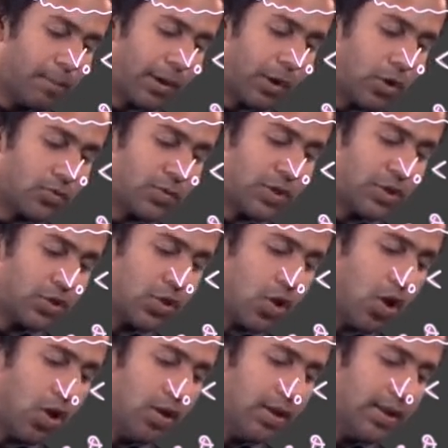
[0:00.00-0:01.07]
because we
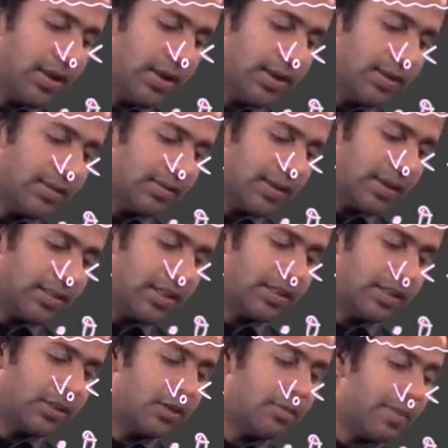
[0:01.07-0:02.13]
saw that the
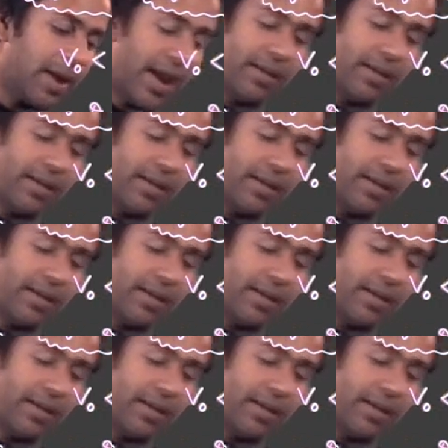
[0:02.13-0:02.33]
term